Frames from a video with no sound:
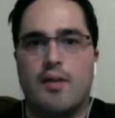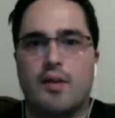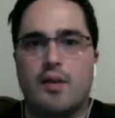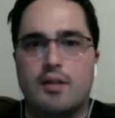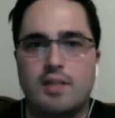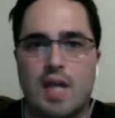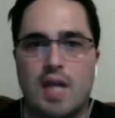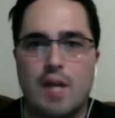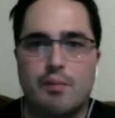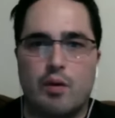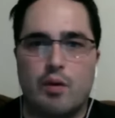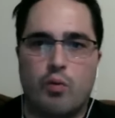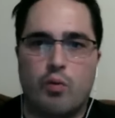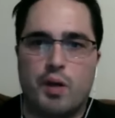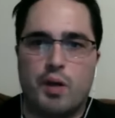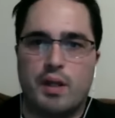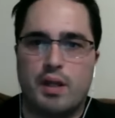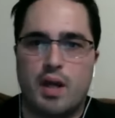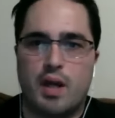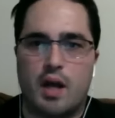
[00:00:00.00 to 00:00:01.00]
example
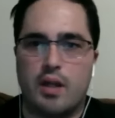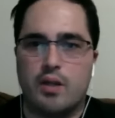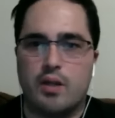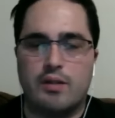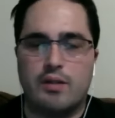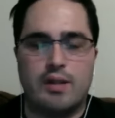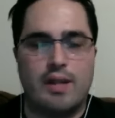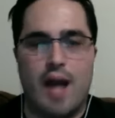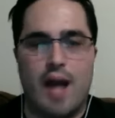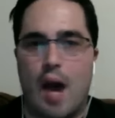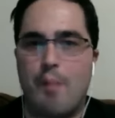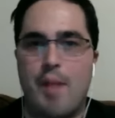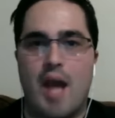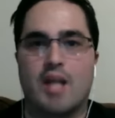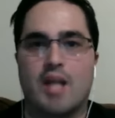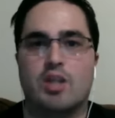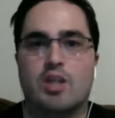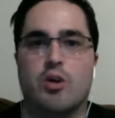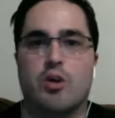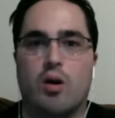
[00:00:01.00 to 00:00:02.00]
where the color did not
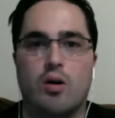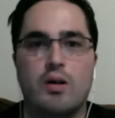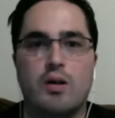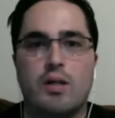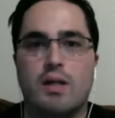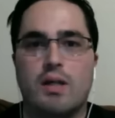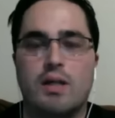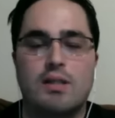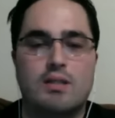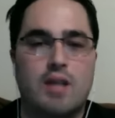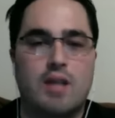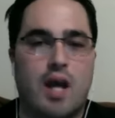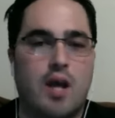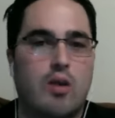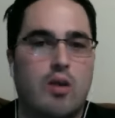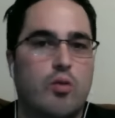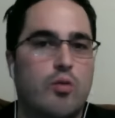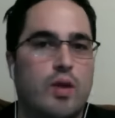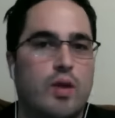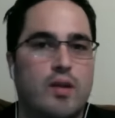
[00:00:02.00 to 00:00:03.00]
match at all is
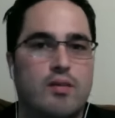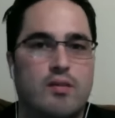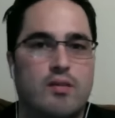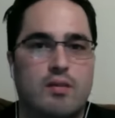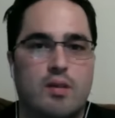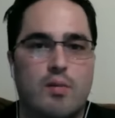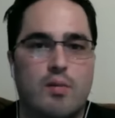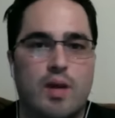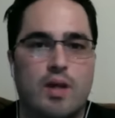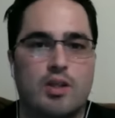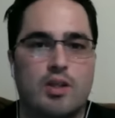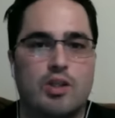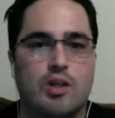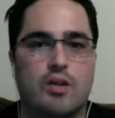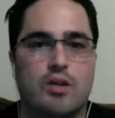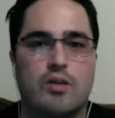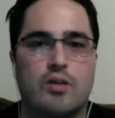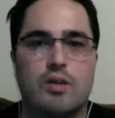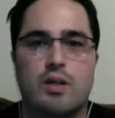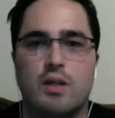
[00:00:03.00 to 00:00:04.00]
Kylo Ren's command
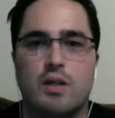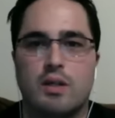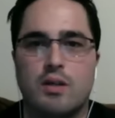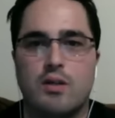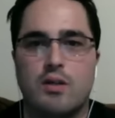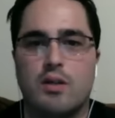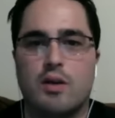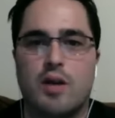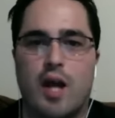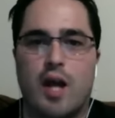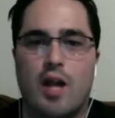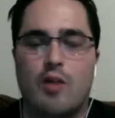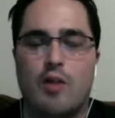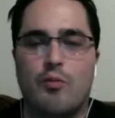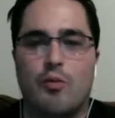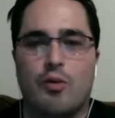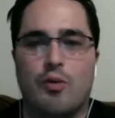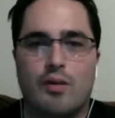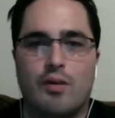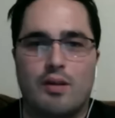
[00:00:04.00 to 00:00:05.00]
shuttle. You look at
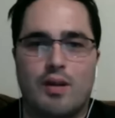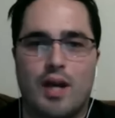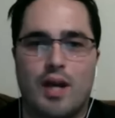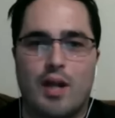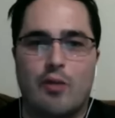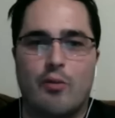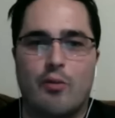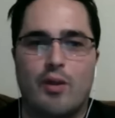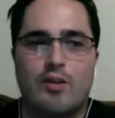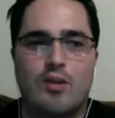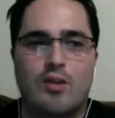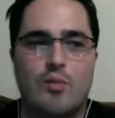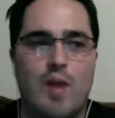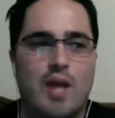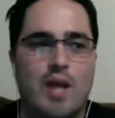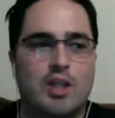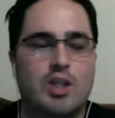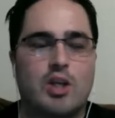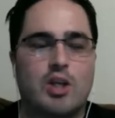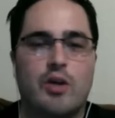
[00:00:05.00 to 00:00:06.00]
Kylo, Kylo Ren's
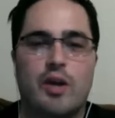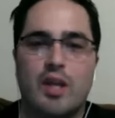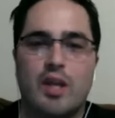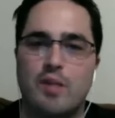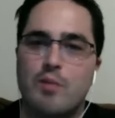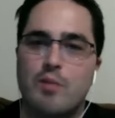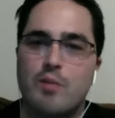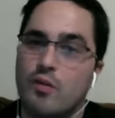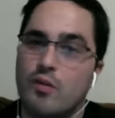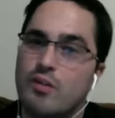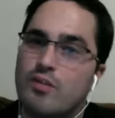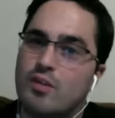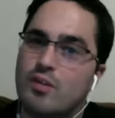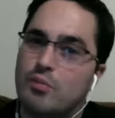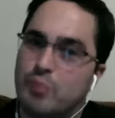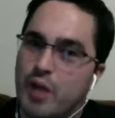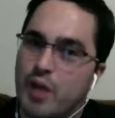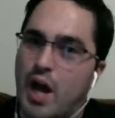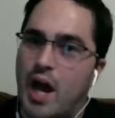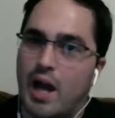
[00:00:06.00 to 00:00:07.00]
command shuttle in the movies is
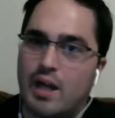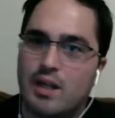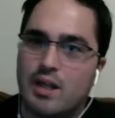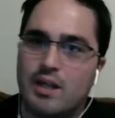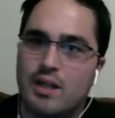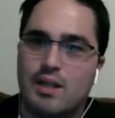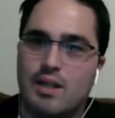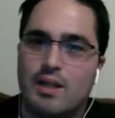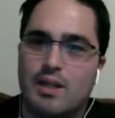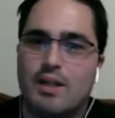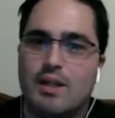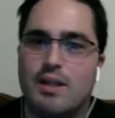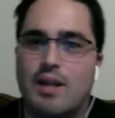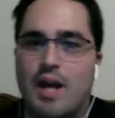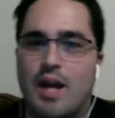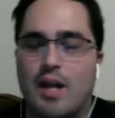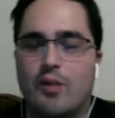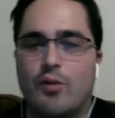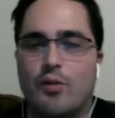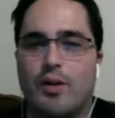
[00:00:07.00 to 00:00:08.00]
black.
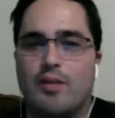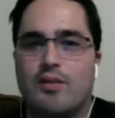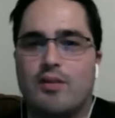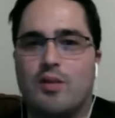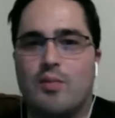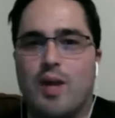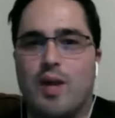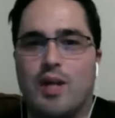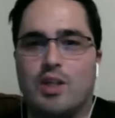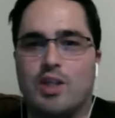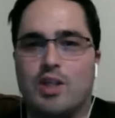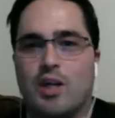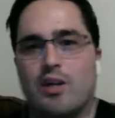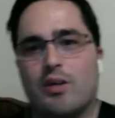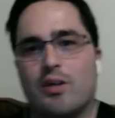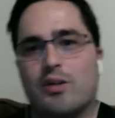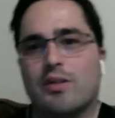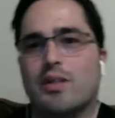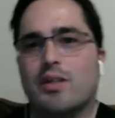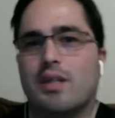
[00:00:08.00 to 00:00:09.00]
Kylo Ren's command
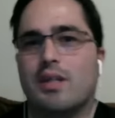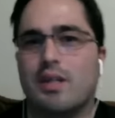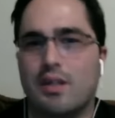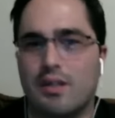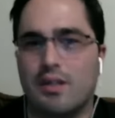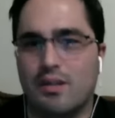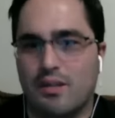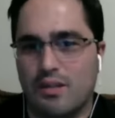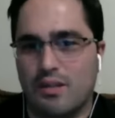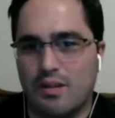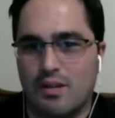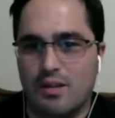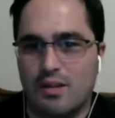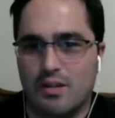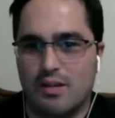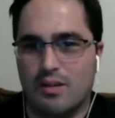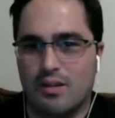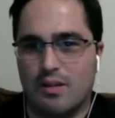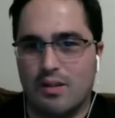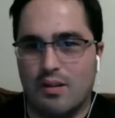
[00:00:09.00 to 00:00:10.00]
shuttle in,
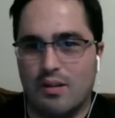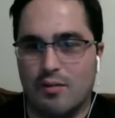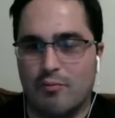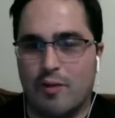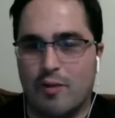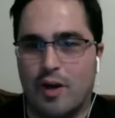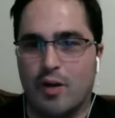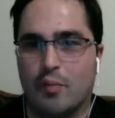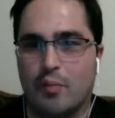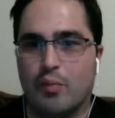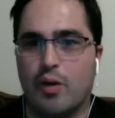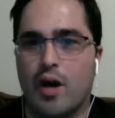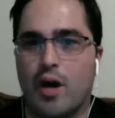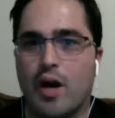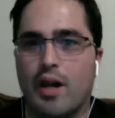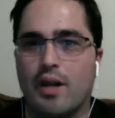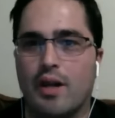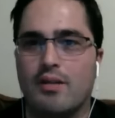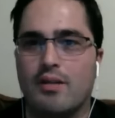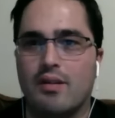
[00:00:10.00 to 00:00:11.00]
in, in the final
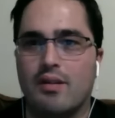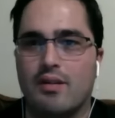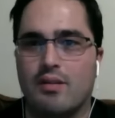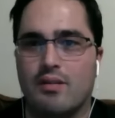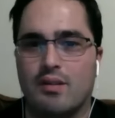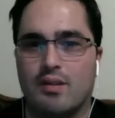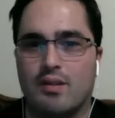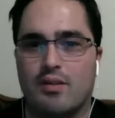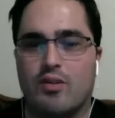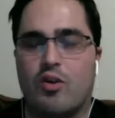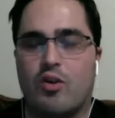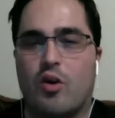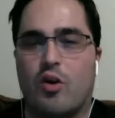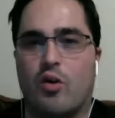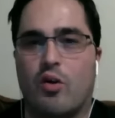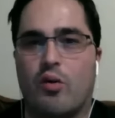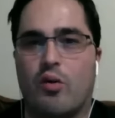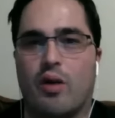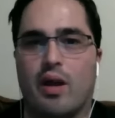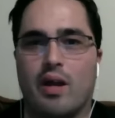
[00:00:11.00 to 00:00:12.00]
product is, is a
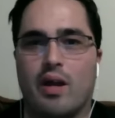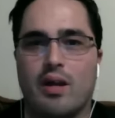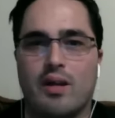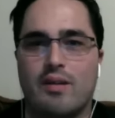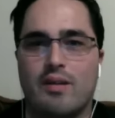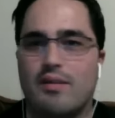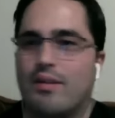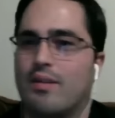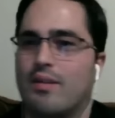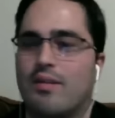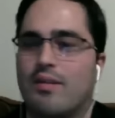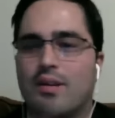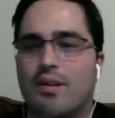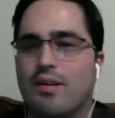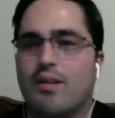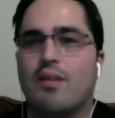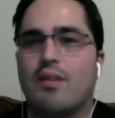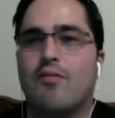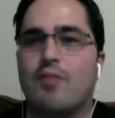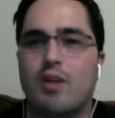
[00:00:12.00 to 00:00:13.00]
dark gray. It doesn't, it
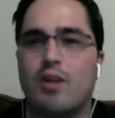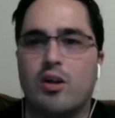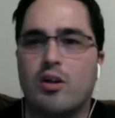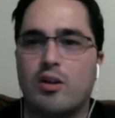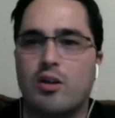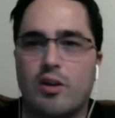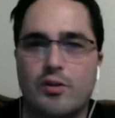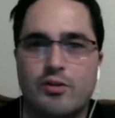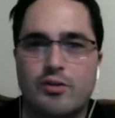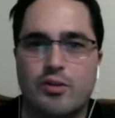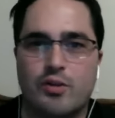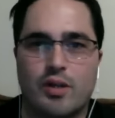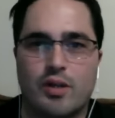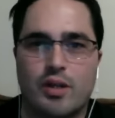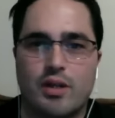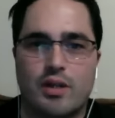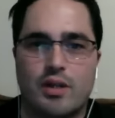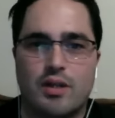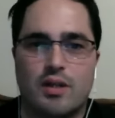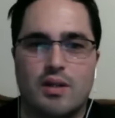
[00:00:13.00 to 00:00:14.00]
doesn't even look close to
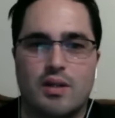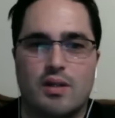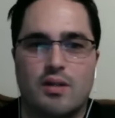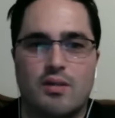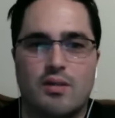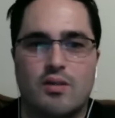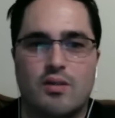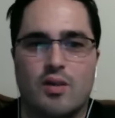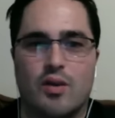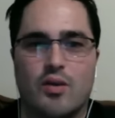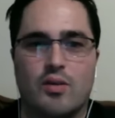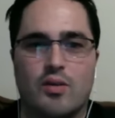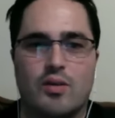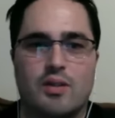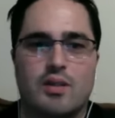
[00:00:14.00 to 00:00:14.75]
it. So